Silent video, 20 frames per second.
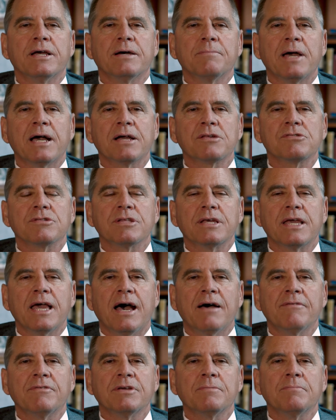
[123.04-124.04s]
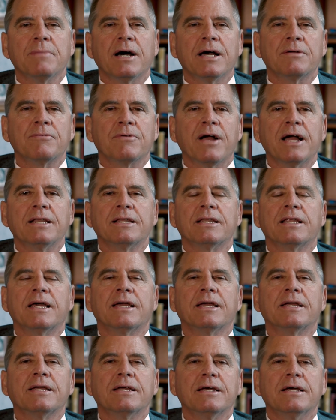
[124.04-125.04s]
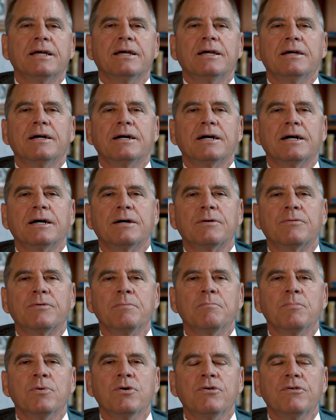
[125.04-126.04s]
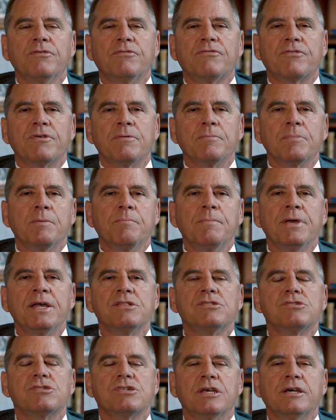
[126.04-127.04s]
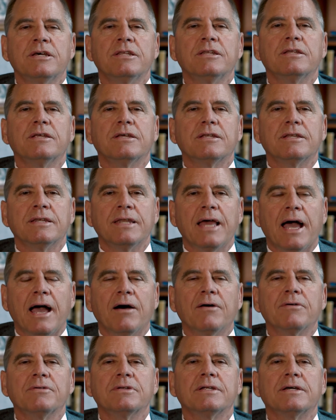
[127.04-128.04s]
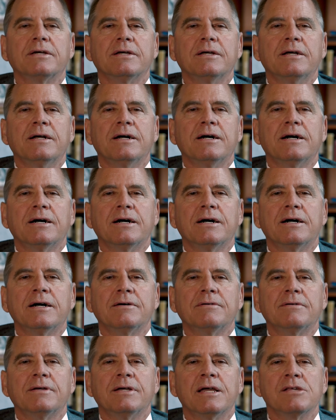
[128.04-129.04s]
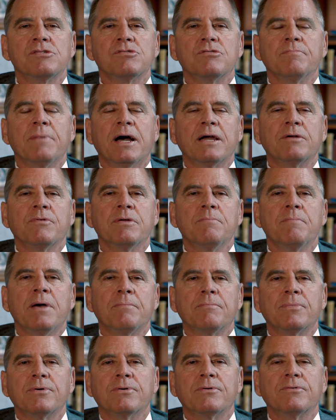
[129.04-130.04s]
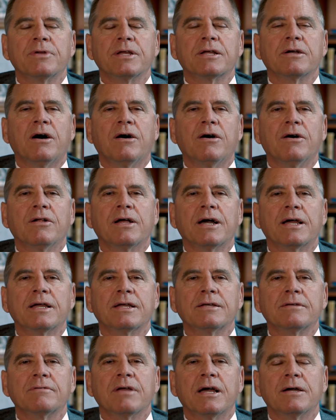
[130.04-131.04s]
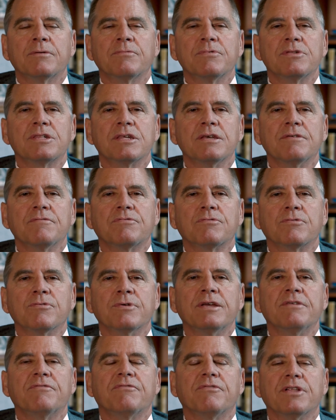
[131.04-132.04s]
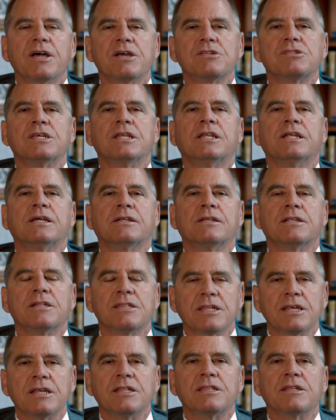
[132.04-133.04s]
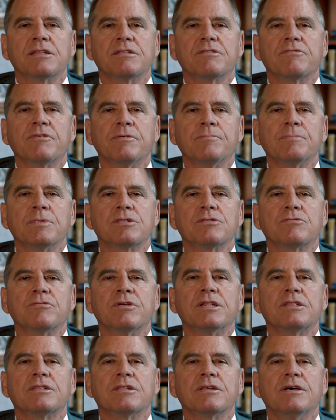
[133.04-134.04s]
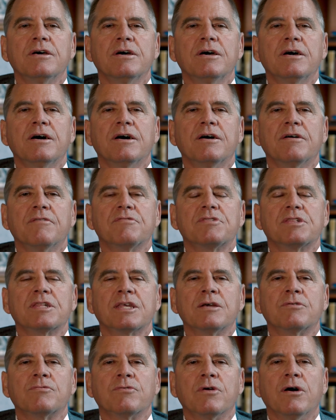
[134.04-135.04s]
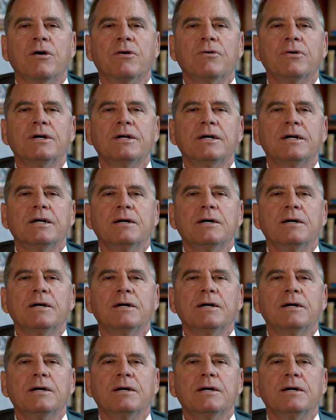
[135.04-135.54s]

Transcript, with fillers: I'm actually having my right leg uh, removed from the mid shin down. Uh, as you might remember, recall, I, I received three flesh eating diseases from the streets of Skid Row.